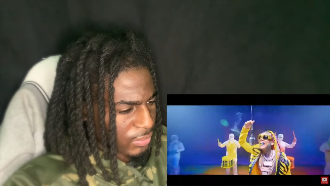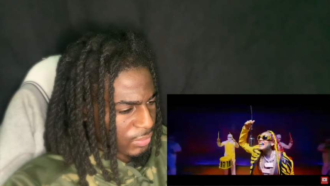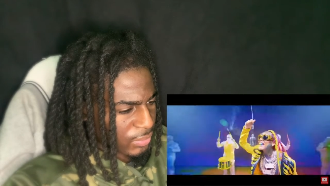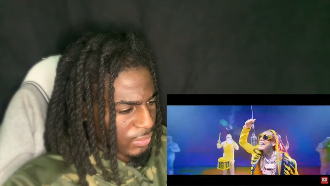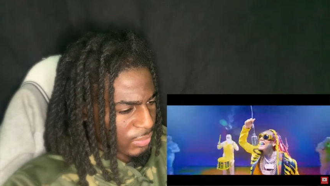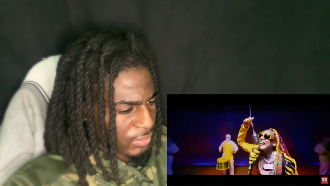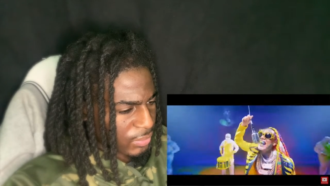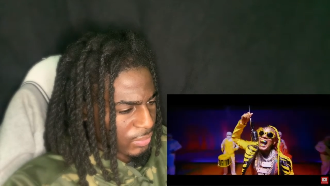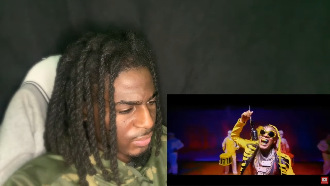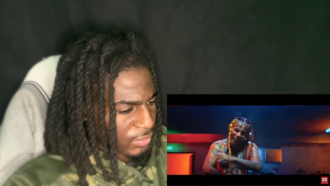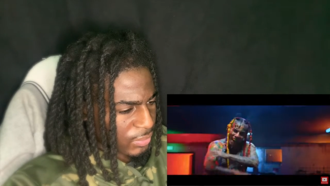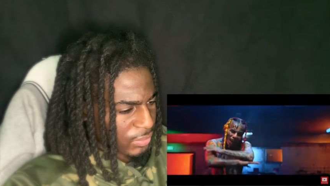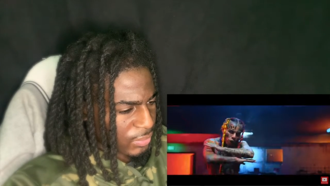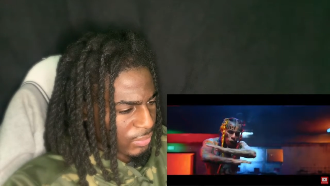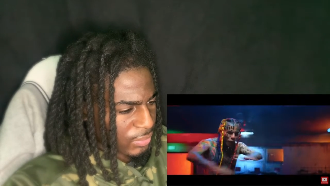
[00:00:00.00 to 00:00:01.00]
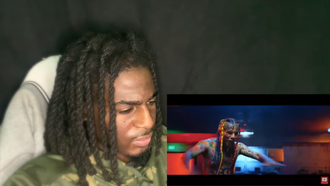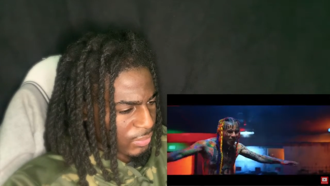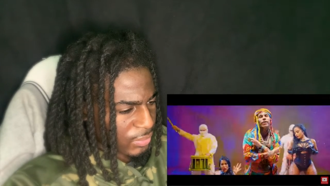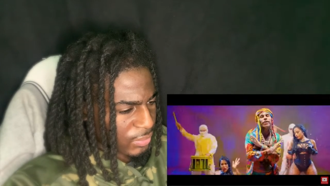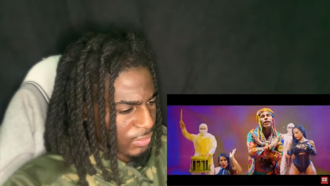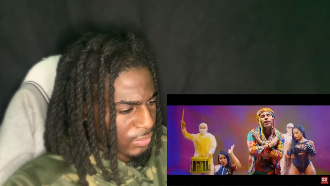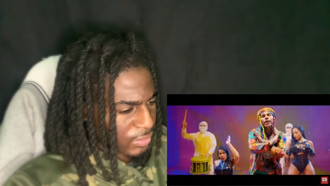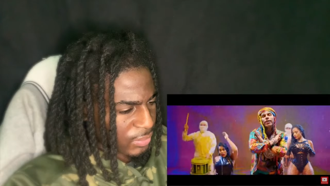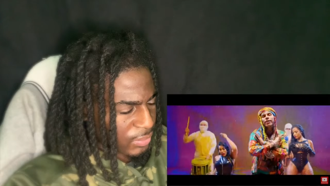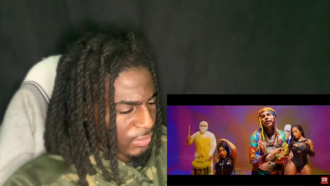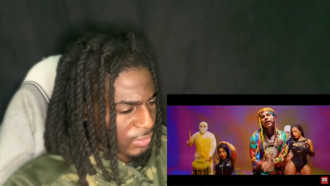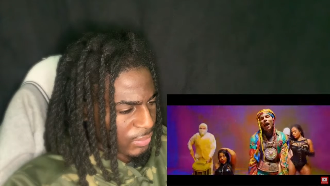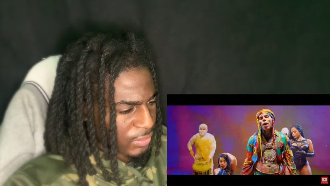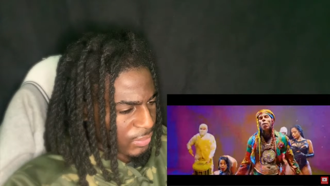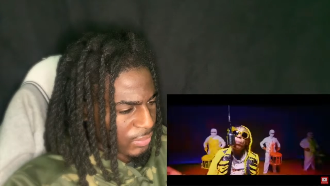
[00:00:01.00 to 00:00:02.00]

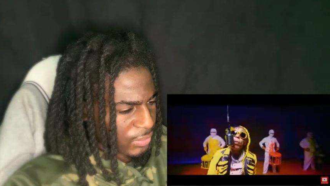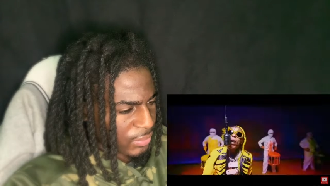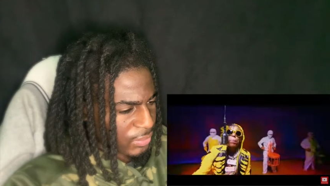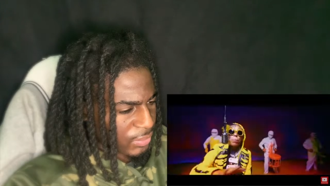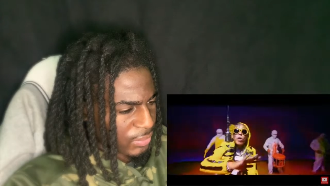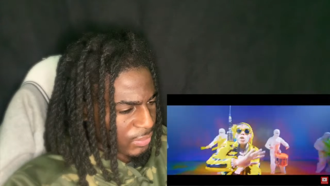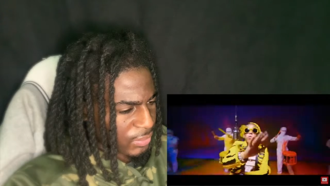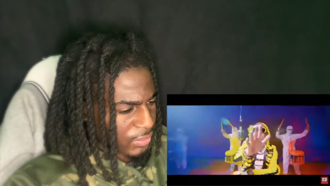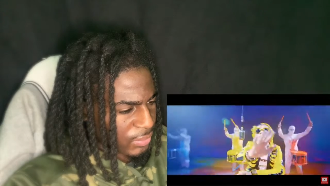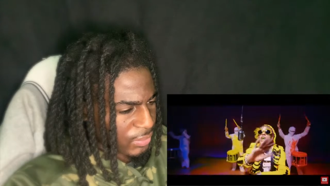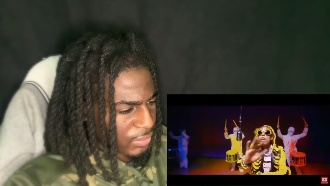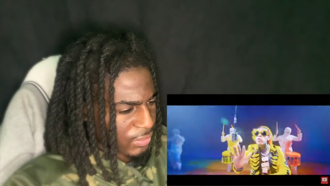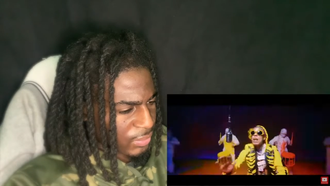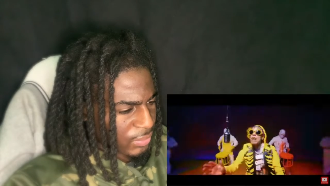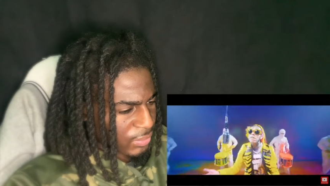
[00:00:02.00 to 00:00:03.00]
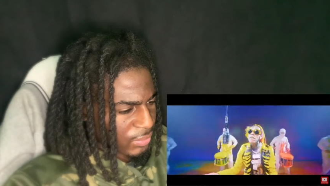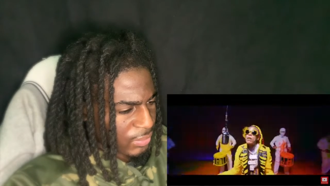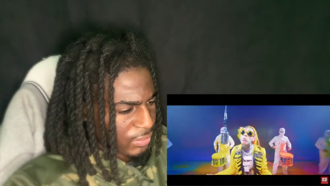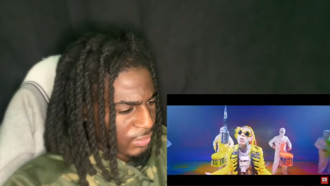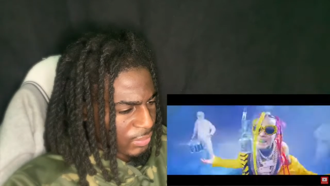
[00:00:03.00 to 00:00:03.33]
(no one is talking)